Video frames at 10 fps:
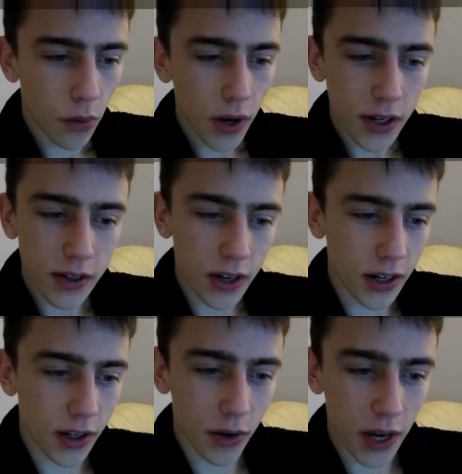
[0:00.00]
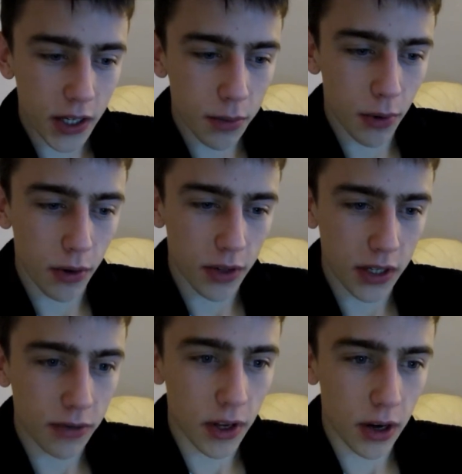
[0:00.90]
Why is it I don't export
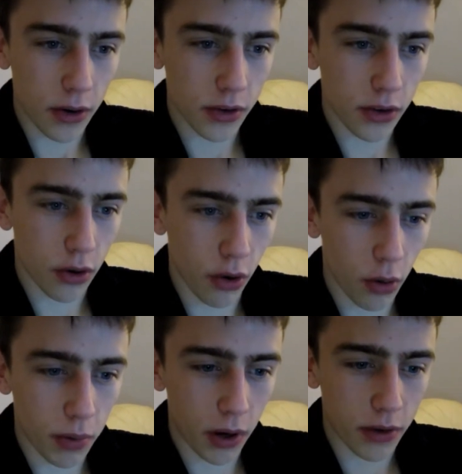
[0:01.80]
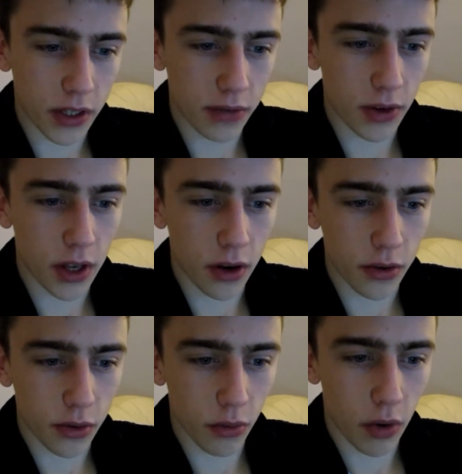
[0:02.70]
these videos or upload these
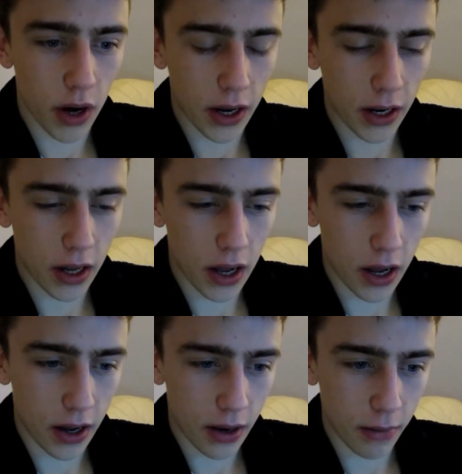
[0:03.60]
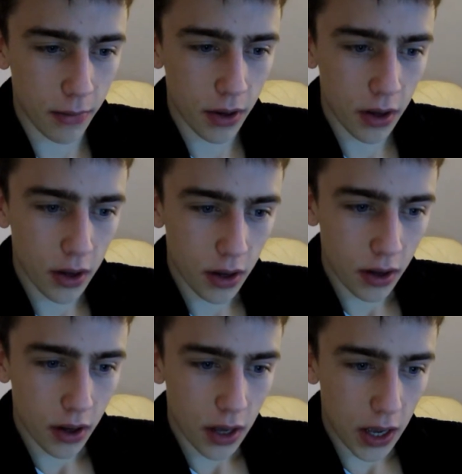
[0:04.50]
videos while I'm
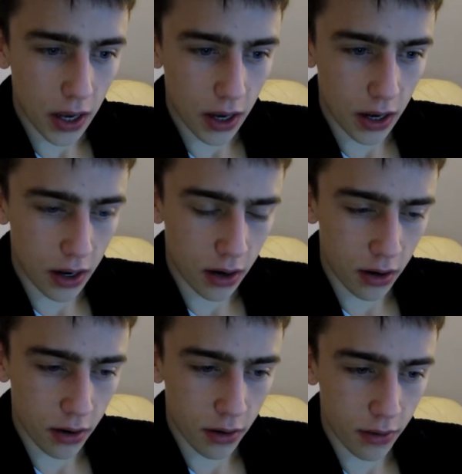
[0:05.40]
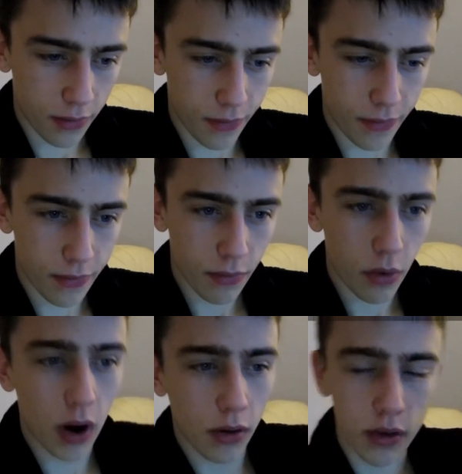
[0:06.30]
in...
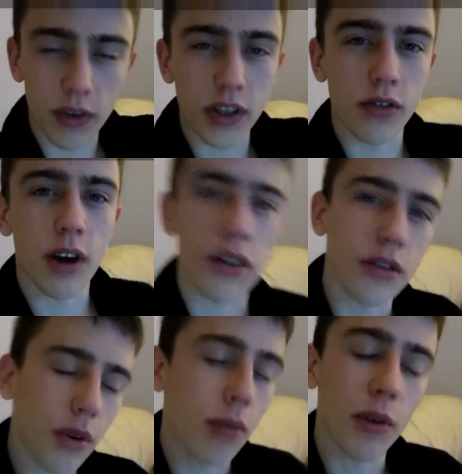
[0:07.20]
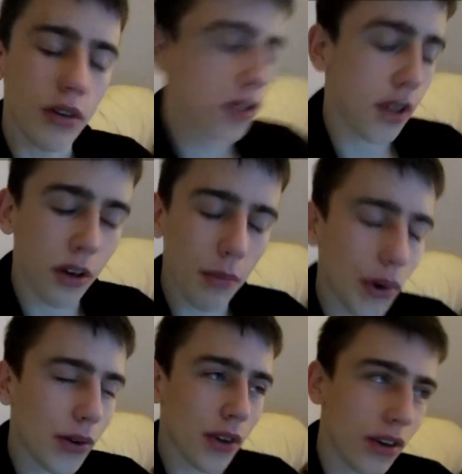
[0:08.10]
while Lovely's around, when I'm not using the
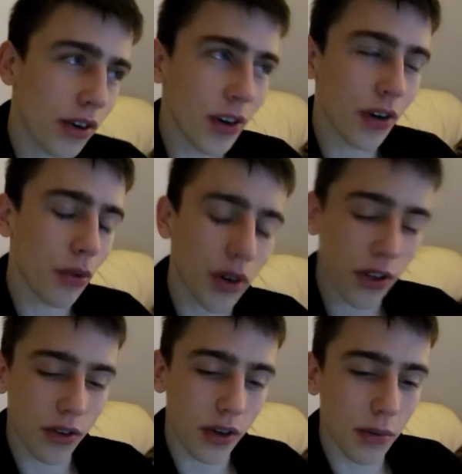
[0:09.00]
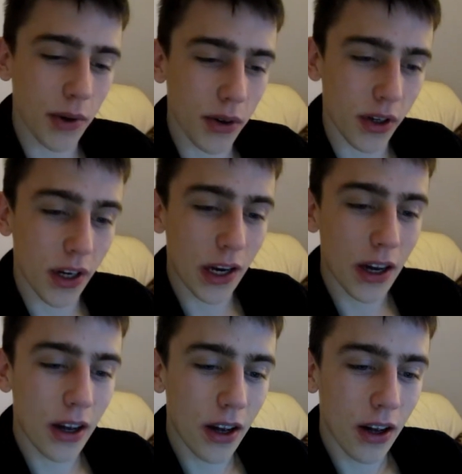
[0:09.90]
computer, or I don't want to use a computer.
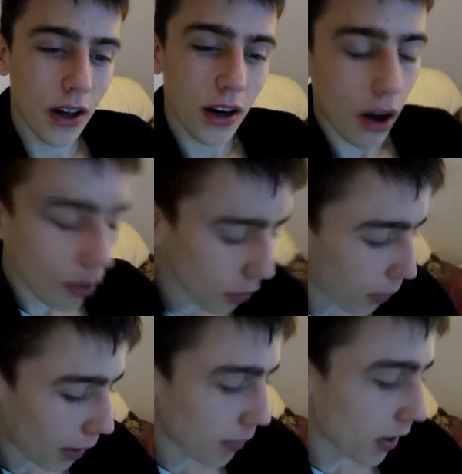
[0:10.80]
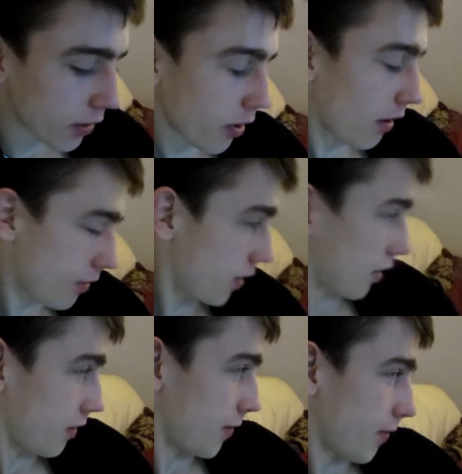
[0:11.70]
Now I want to play
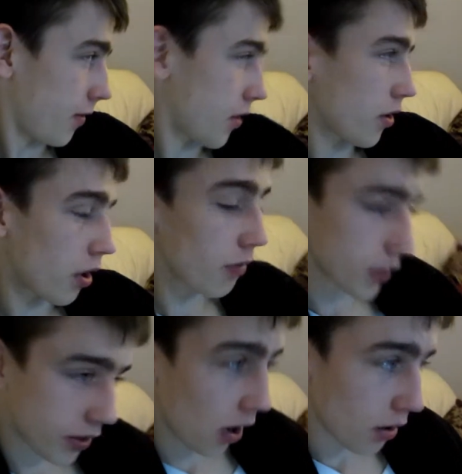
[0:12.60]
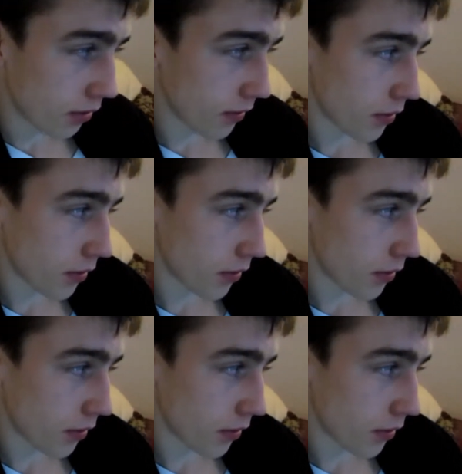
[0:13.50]
Minecraft, because Lovely's gone.